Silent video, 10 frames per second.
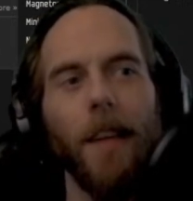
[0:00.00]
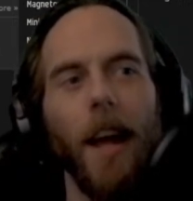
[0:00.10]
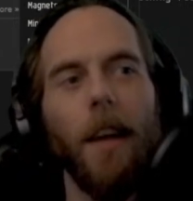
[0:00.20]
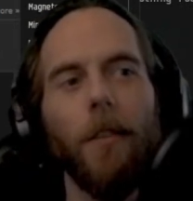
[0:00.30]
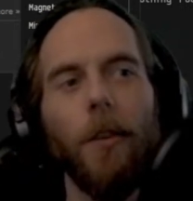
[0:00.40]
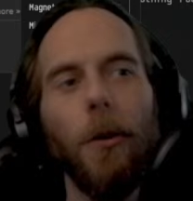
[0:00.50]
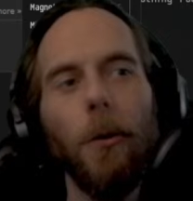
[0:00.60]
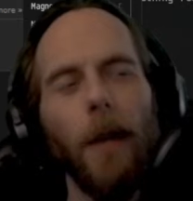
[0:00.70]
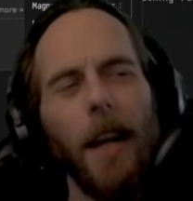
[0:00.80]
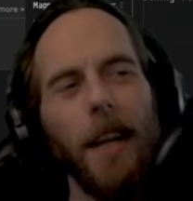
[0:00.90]
and a 2
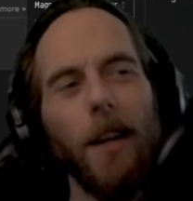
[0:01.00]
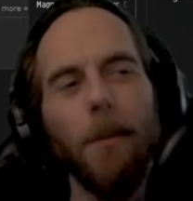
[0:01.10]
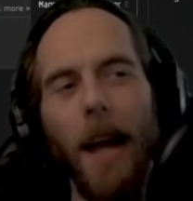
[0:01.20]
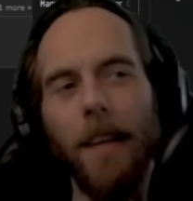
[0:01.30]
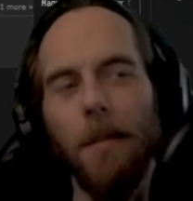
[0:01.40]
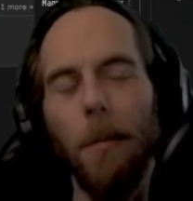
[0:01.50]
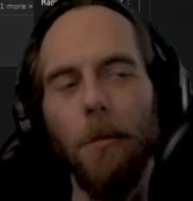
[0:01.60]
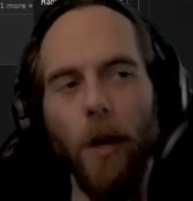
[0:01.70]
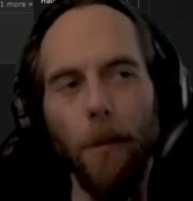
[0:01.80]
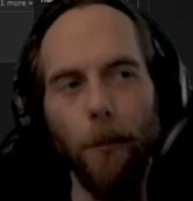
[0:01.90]
light year maximum
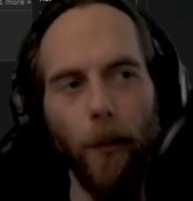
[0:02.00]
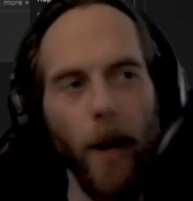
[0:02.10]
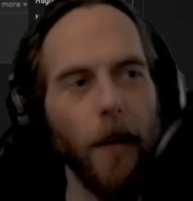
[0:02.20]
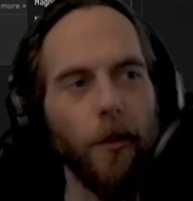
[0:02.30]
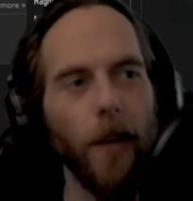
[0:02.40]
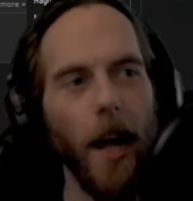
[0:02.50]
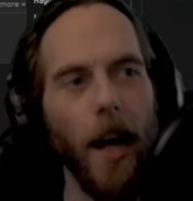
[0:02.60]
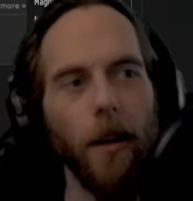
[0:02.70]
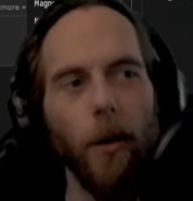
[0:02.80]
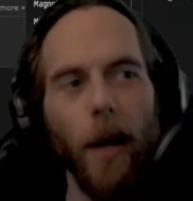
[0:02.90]
jump range. Yeah,
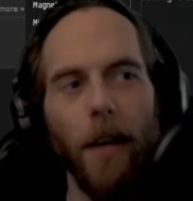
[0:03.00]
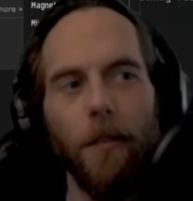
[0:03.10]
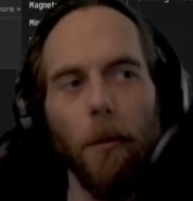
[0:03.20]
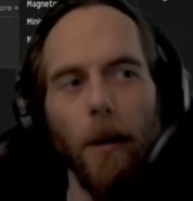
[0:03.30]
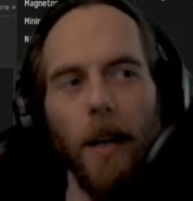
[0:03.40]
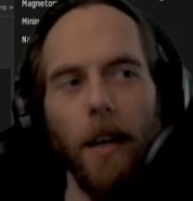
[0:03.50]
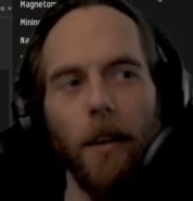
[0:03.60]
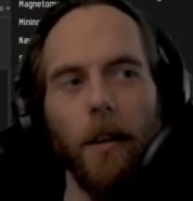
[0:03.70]
you have 4